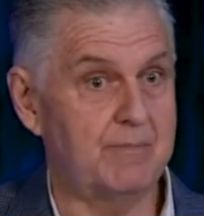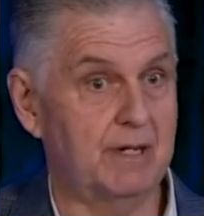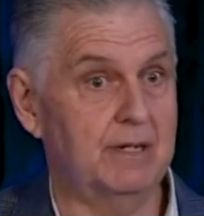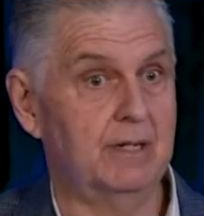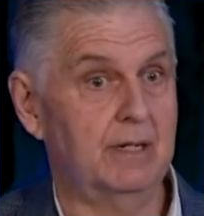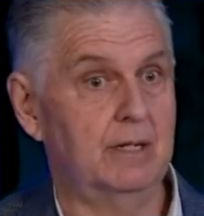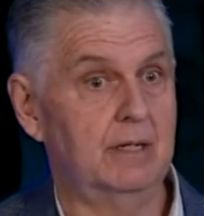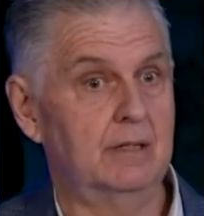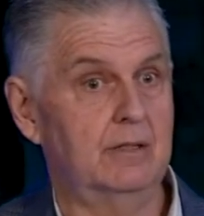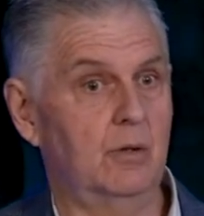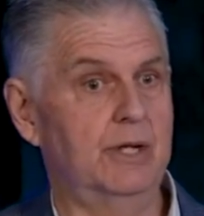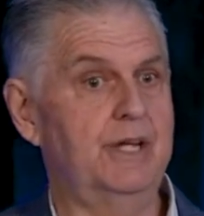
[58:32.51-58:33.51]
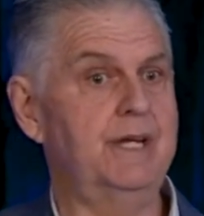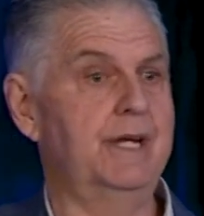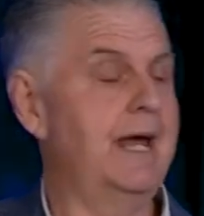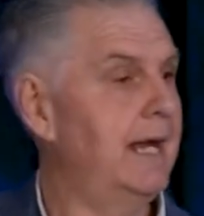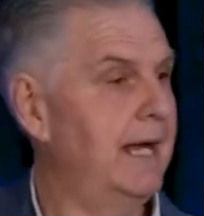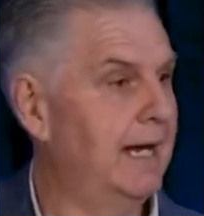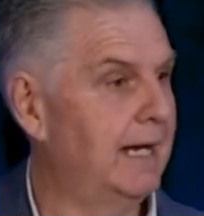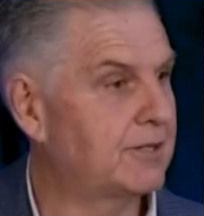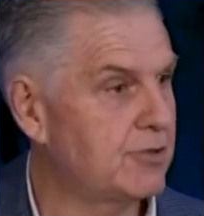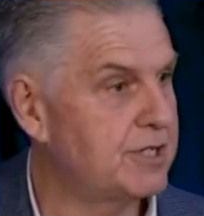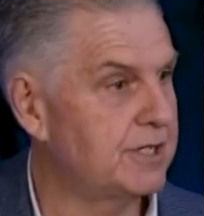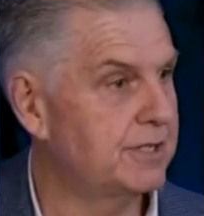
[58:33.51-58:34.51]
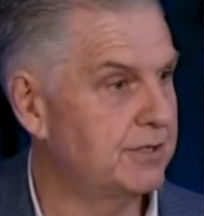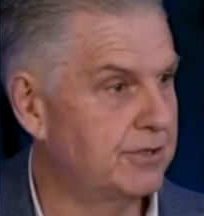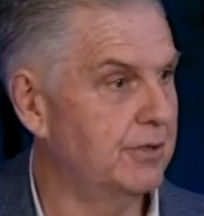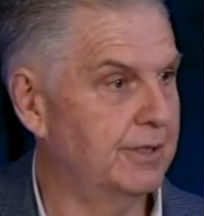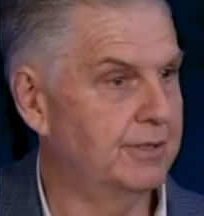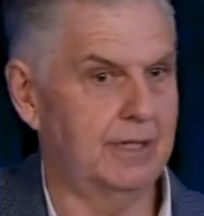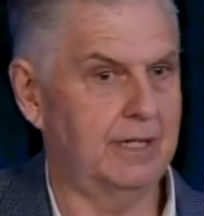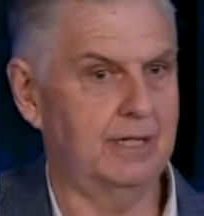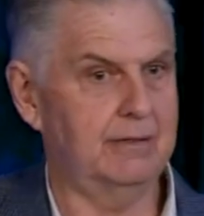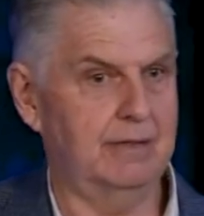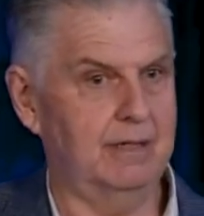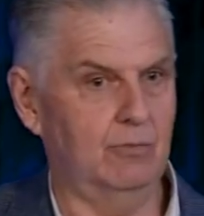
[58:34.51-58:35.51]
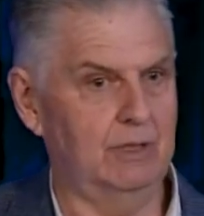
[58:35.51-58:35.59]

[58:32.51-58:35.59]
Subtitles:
But do I need an electrician to do it?